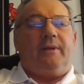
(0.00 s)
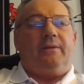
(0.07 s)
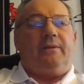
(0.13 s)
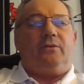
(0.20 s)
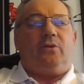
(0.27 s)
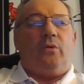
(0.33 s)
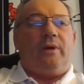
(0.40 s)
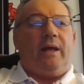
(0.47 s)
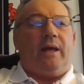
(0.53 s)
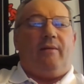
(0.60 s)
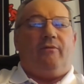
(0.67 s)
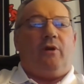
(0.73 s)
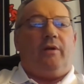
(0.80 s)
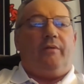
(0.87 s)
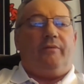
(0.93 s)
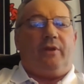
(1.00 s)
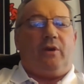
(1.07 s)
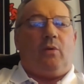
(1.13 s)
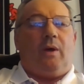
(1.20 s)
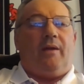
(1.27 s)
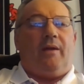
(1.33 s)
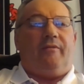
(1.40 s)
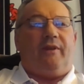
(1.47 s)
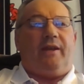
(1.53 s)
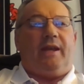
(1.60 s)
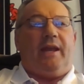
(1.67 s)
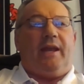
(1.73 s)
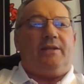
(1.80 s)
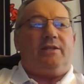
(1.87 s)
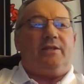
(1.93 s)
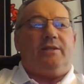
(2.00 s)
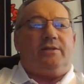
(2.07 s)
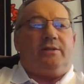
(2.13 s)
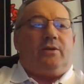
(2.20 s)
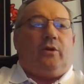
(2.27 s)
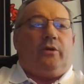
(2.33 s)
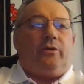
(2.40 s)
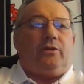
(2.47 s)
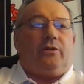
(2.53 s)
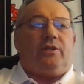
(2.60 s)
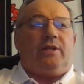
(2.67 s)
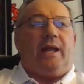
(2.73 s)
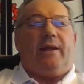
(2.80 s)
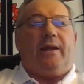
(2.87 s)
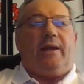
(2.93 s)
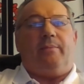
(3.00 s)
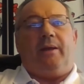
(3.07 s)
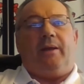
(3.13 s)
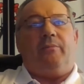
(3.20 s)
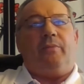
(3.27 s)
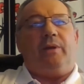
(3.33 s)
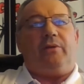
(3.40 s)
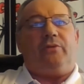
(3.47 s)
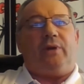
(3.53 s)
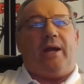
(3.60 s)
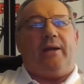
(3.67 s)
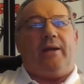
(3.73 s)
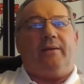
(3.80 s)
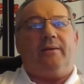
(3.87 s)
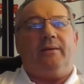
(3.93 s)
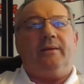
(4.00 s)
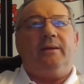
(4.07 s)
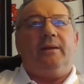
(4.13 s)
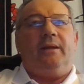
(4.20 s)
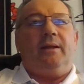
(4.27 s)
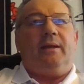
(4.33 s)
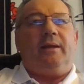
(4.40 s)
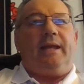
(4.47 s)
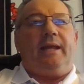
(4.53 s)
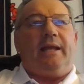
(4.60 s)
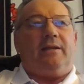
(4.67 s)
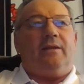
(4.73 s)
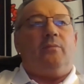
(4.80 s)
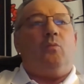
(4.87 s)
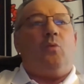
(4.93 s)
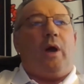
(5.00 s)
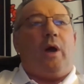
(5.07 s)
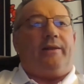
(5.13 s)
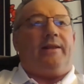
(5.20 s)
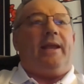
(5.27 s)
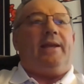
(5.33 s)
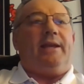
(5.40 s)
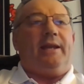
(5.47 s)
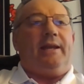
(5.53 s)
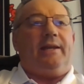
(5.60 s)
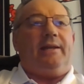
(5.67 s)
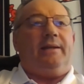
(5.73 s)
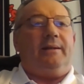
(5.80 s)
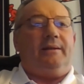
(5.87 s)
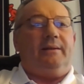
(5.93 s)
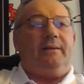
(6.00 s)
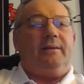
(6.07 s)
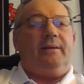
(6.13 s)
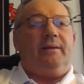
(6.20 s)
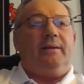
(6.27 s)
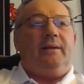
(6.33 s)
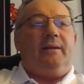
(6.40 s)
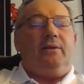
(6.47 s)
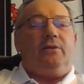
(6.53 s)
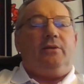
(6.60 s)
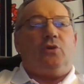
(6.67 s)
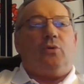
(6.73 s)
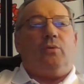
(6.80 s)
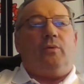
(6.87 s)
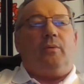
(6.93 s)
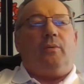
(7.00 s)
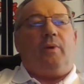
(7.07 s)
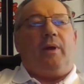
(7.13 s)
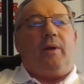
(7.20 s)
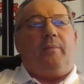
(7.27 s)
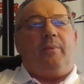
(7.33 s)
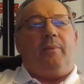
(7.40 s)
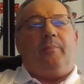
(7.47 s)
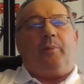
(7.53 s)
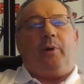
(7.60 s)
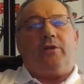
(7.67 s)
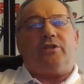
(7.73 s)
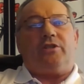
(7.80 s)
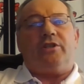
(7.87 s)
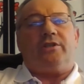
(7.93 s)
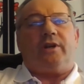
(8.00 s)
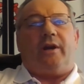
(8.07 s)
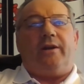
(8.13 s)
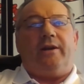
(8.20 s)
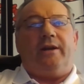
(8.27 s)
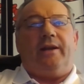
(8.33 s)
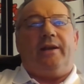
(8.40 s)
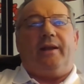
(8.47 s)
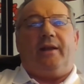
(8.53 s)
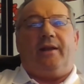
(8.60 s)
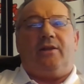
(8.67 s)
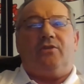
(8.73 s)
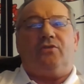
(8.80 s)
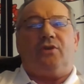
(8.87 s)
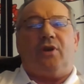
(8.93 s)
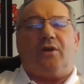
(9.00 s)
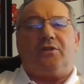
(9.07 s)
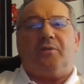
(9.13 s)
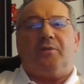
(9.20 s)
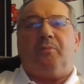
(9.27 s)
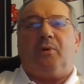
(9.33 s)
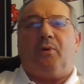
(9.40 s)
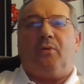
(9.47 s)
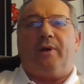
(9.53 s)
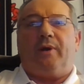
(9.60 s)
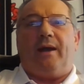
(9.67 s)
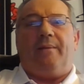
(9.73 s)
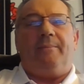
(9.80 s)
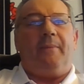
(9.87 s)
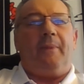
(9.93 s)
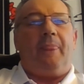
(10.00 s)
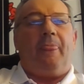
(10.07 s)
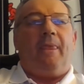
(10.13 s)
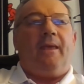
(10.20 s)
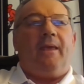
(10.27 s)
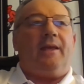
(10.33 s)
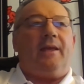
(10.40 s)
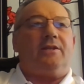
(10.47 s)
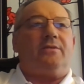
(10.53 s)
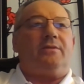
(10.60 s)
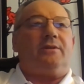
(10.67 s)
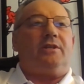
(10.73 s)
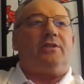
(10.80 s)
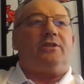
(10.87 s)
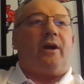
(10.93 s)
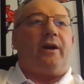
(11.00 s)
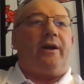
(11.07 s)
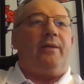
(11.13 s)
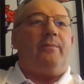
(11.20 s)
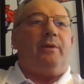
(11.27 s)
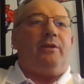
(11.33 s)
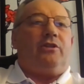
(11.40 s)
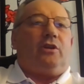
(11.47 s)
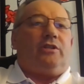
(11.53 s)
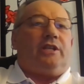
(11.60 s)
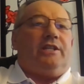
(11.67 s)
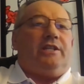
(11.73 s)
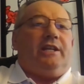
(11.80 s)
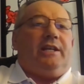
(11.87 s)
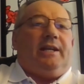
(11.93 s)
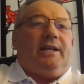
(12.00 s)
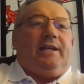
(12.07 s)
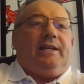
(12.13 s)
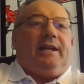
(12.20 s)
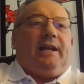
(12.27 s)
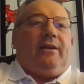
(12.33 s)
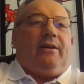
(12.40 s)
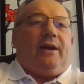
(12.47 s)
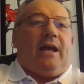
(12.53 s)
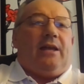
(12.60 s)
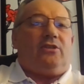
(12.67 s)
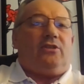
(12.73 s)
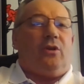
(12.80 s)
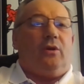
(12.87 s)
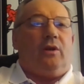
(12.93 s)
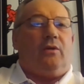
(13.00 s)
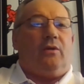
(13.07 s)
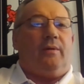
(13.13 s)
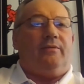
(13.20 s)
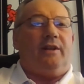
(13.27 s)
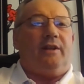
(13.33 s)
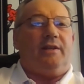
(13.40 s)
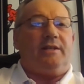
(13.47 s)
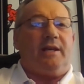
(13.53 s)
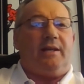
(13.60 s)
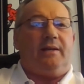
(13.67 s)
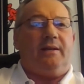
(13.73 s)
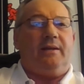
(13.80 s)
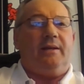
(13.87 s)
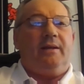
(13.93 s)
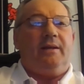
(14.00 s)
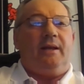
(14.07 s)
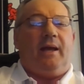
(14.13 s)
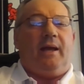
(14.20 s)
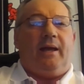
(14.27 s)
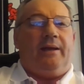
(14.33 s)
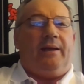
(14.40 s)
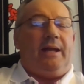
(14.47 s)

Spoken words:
don't have all of the qualifications, understandably, and we try to get them what they need. So a person starting in a construction program, to start them with just a GED or high school equivalency, and